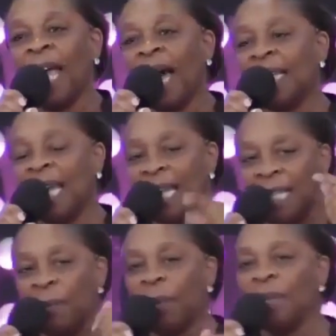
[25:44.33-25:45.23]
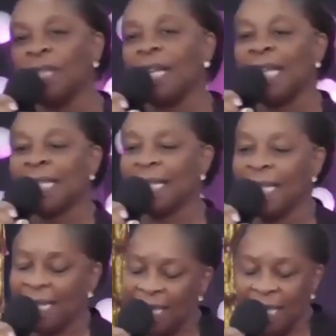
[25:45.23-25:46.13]
And anyone that is
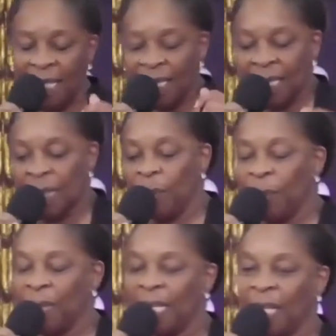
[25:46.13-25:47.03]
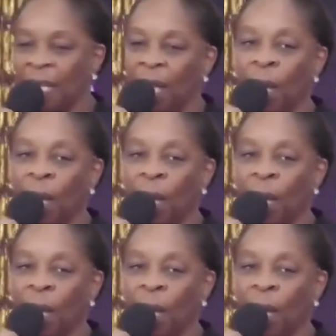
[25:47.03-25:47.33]
listening this morning